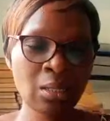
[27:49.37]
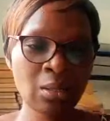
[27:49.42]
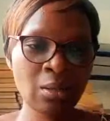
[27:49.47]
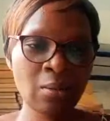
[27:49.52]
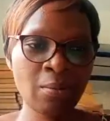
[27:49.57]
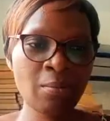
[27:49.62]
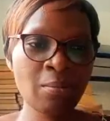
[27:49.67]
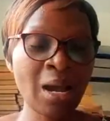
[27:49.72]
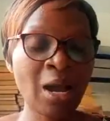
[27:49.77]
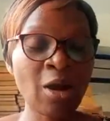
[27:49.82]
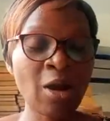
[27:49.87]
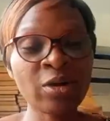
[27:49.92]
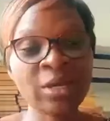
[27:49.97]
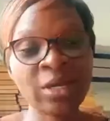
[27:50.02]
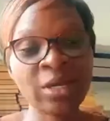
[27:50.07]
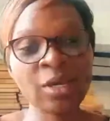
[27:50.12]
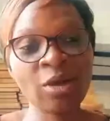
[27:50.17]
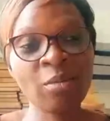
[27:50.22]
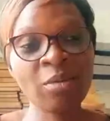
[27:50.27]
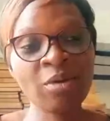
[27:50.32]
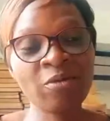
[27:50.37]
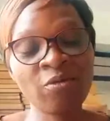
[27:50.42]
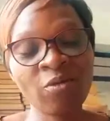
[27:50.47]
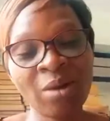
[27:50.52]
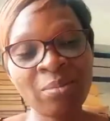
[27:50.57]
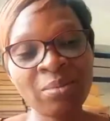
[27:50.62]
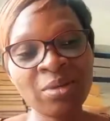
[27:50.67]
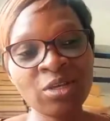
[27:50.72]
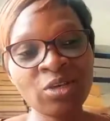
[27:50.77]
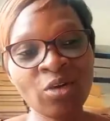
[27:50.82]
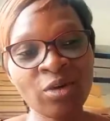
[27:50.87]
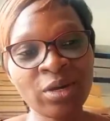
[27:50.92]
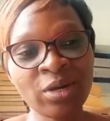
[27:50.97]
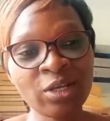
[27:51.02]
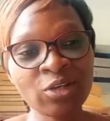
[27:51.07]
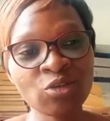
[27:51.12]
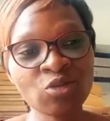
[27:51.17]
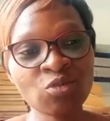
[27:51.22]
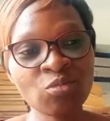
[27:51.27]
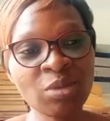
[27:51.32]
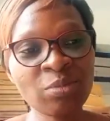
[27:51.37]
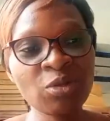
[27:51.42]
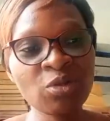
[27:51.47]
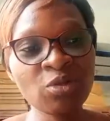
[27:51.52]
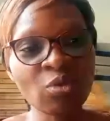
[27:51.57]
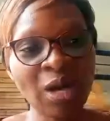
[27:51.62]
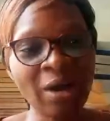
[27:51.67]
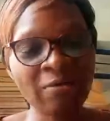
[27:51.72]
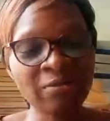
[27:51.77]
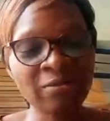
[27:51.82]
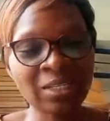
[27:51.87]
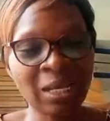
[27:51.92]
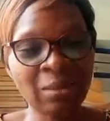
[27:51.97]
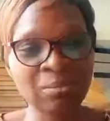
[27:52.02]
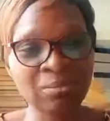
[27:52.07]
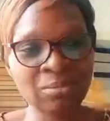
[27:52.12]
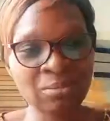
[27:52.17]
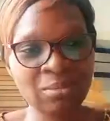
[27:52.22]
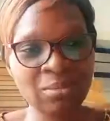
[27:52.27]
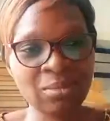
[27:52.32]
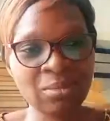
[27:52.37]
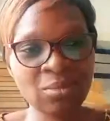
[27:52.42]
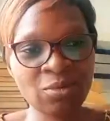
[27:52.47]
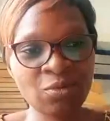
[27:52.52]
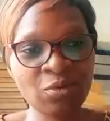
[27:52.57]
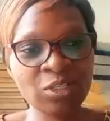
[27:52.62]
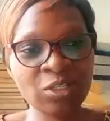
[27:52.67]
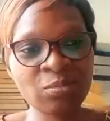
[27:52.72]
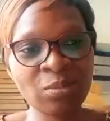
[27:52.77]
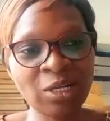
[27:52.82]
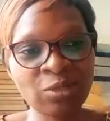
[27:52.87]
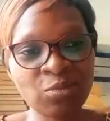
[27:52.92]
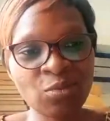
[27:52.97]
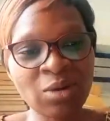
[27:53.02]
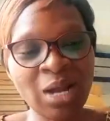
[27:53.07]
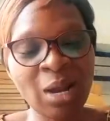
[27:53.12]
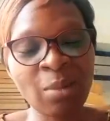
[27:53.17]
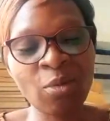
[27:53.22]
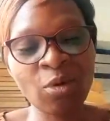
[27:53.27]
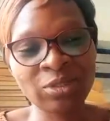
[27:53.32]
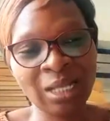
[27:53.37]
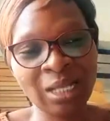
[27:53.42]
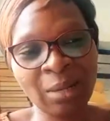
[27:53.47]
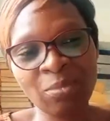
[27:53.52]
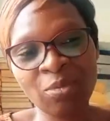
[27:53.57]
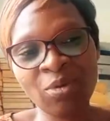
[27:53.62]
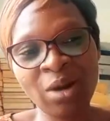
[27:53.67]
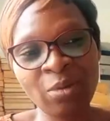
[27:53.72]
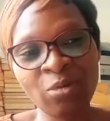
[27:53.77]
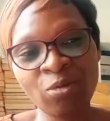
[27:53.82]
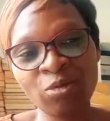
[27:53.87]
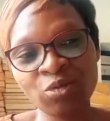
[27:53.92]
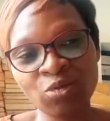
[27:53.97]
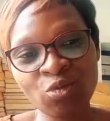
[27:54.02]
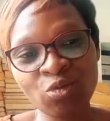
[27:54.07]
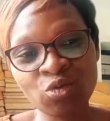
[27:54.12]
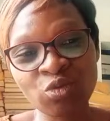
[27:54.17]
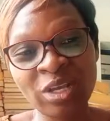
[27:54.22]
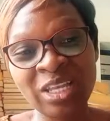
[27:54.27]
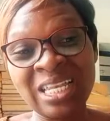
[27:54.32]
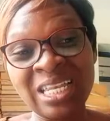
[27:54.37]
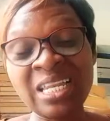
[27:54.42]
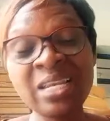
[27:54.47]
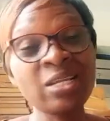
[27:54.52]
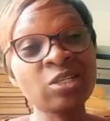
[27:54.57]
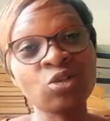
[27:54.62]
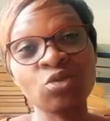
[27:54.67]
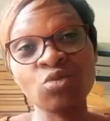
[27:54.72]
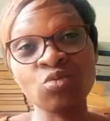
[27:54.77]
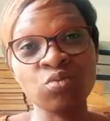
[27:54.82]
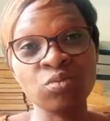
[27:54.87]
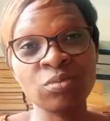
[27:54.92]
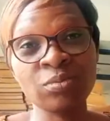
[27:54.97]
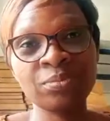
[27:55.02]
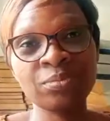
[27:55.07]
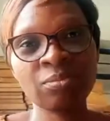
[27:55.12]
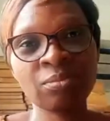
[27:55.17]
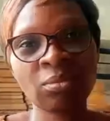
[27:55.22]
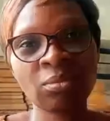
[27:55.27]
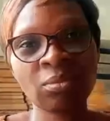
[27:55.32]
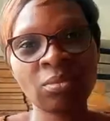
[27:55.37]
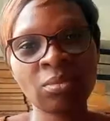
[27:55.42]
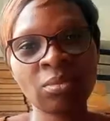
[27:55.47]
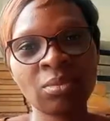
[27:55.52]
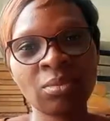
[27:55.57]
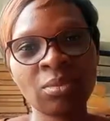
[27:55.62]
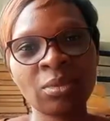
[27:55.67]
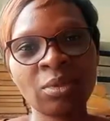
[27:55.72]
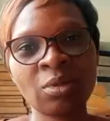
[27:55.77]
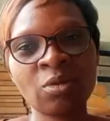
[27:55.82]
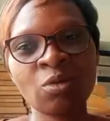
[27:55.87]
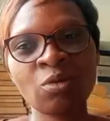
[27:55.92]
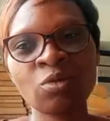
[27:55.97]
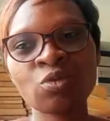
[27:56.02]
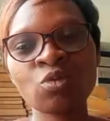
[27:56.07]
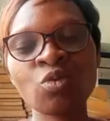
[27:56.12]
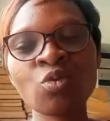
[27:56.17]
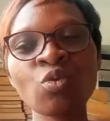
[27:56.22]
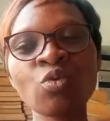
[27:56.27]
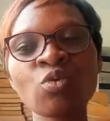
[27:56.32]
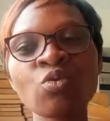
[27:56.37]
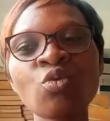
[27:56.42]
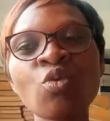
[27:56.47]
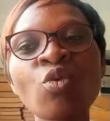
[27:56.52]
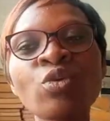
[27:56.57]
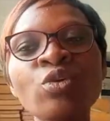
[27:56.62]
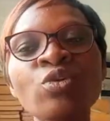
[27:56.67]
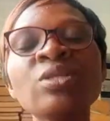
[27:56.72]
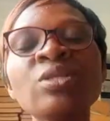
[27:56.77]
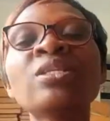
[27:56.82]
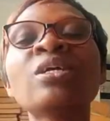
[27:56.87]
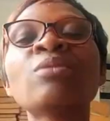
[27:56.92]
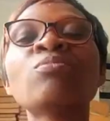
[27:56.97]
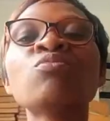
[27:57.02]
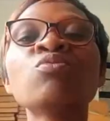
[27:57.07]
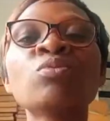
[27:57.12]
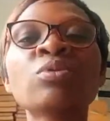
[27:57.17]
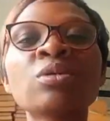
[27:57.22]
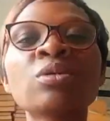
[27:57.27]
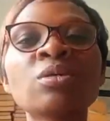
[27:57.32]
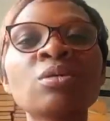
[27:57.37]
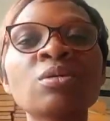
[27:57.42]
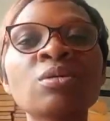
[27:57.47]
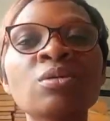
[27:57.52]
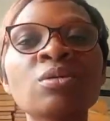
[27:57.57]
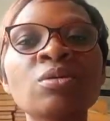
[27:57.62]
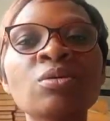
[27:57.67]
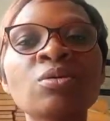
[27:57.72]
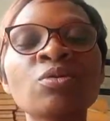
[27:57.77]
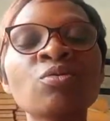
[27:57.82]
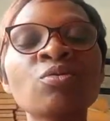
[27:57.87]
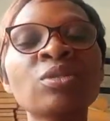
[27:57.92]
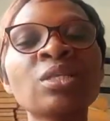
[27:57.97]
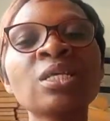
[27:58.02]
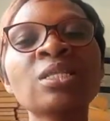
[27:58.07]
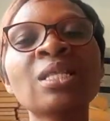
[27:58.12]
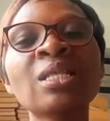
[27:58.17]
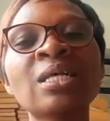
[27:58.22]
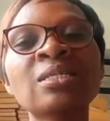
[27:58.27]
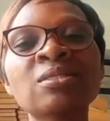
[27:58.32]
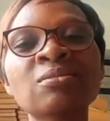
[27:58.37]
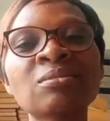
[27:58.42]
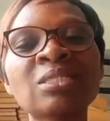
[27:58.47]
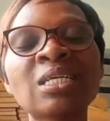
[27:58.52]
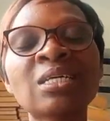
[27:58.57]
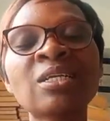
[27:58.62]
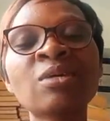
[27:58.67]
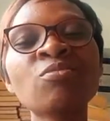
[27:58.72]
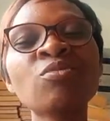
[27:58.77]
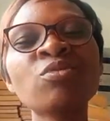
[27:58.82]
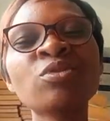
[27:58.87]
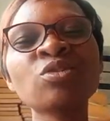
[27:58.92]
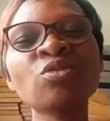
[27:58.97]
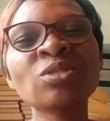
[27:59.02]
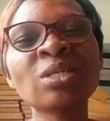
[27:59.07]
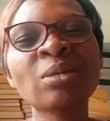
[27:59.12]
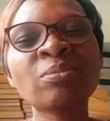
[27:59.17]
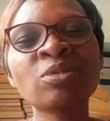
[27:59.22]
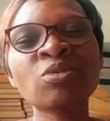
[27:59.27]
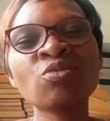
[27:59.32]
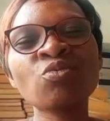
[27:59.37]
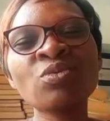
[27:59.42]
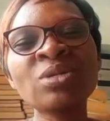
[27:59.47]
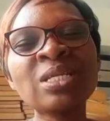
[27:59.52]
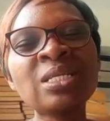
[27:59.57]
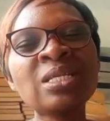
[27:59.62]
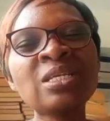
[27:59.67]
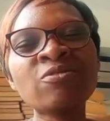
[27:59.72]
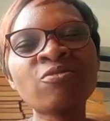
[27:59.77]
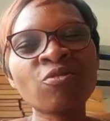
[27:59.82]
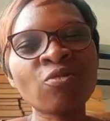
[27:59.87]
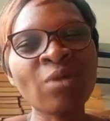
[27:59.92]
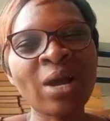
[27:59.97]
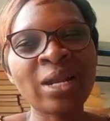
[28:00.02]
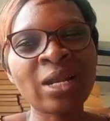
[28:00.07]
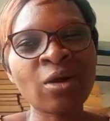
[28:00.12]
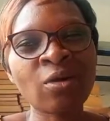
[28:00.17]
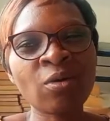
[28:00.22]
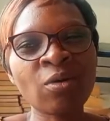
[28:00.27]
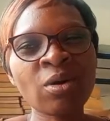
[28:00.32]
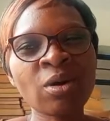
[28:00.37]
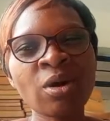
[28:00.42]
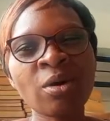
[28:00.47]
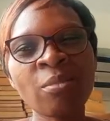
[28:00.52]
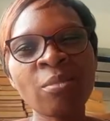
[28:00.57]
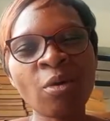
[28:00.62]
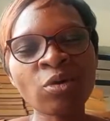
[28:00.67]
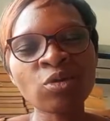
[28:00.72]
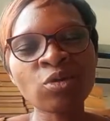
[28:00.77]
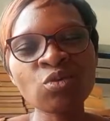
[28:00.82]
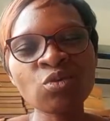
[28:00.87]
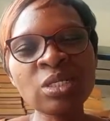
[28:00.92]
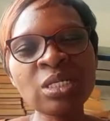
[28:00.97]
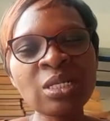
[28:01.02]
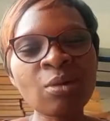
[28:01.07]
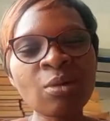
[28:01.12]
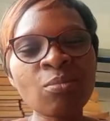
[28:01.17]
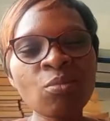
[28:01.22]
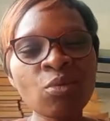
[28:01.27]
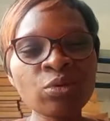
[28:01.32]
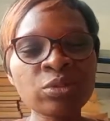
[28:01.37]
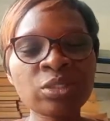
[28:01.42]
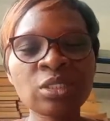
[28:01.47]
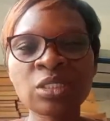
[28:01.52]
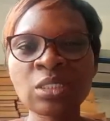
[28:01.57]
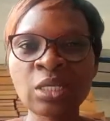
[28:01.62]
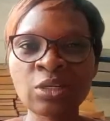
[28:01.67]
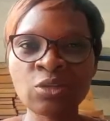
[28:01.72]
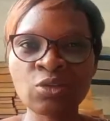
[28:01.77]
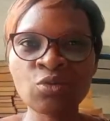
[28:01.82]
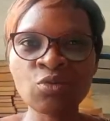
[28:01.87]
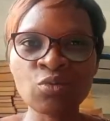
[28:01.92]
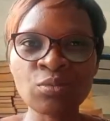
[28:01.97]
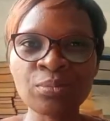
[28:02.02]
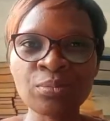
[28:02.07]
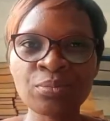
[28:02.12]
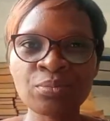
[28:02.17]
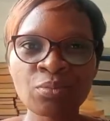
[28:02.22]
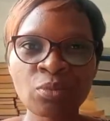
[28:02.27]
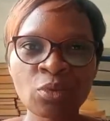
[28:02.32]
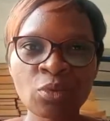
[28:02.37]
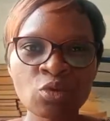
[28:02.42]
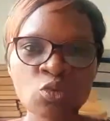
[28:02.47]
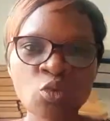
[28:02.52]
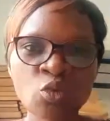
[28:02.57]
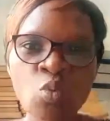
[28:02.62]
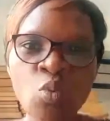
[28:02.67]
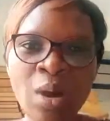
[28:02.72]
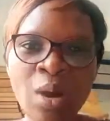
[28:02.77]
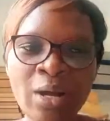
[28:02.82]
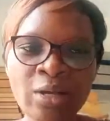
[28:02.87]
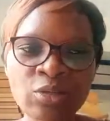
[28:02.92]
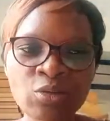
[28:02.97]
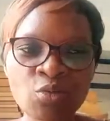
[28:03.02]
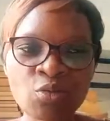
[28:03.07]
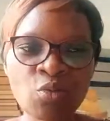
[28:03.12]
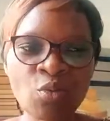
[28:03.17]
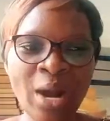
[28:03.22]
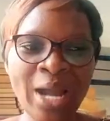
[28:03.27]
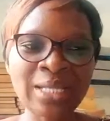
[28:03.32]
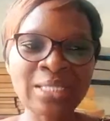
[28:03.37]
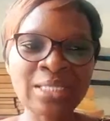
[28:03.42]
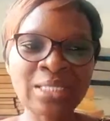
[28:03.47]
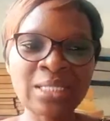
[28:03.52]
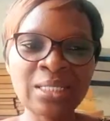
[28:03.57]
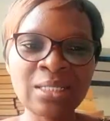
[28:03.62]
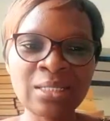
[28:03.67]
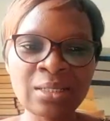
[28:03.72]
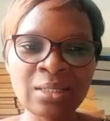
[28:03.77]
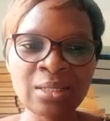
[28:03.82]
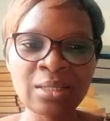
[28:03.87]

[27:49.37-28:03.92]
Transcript: but okay, I mean, for in your case, so maybe you have some Christmas program or some program you want to go to and you need shoe. So though you need a book, you think that the book is not something you really need right now, but what you need the most is the shoe. So whilst writing